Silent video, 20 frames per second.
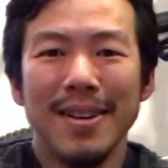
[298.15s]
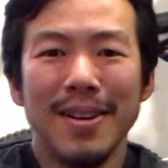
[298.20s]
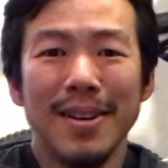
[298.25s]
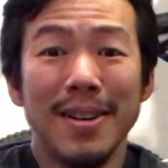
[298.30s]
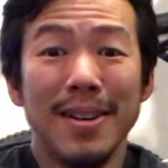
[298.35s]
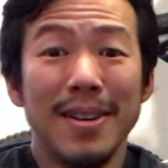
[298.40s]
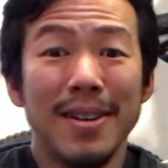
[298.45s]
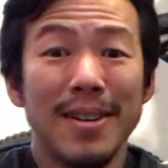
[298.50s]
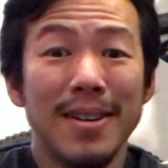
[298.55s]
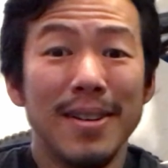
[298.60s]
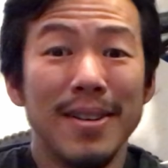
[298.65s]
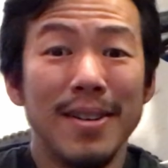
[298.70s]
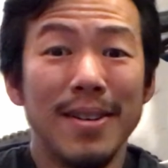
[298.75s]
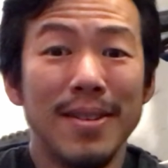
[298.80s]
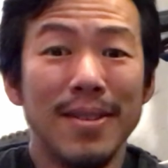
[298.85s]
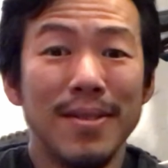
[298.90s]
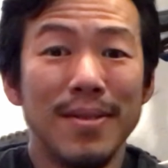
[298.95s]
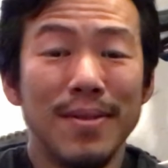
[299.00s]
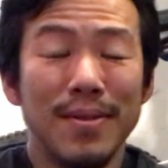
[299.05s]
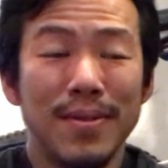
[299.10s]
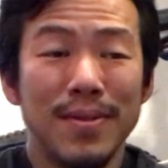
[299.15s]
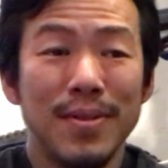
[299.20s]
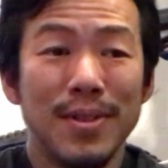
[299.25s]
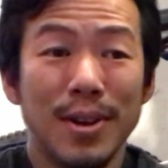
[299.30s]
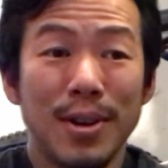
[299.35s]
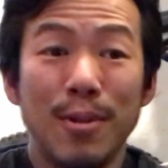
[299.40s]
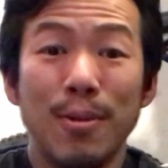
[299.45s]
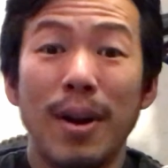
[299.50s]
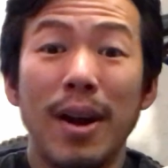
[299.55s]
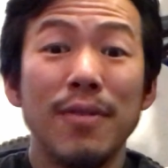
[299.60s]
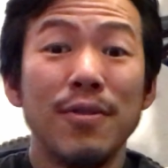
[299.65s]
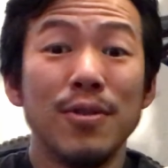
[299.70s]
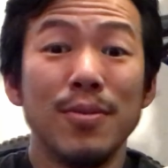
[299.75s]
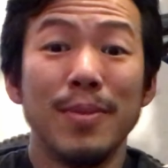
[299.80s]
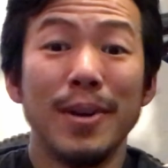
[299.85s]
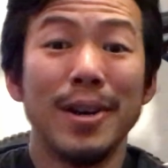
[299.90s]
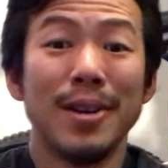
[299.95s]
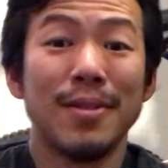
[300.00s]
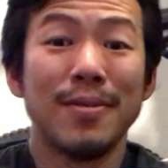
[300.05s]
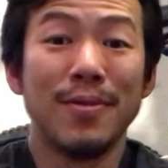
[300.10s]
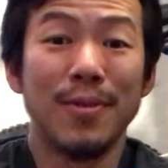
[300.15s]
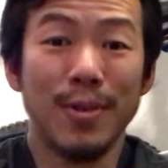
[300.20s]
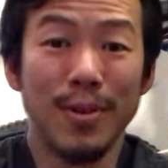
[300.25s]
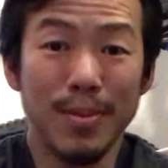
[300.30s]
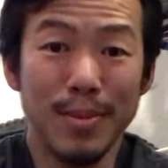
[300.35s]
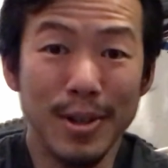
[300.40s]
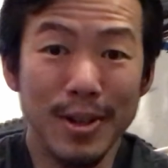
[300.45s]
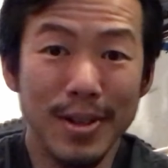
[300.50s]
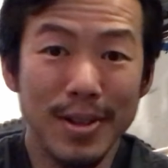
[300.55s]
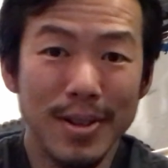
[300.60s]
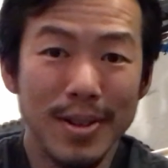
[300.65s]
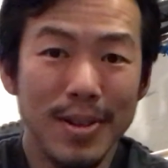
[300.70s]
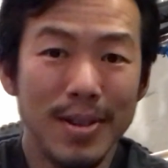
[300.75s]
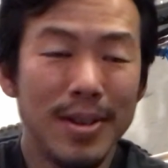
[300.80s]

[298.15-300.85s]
of the gravel bike for me?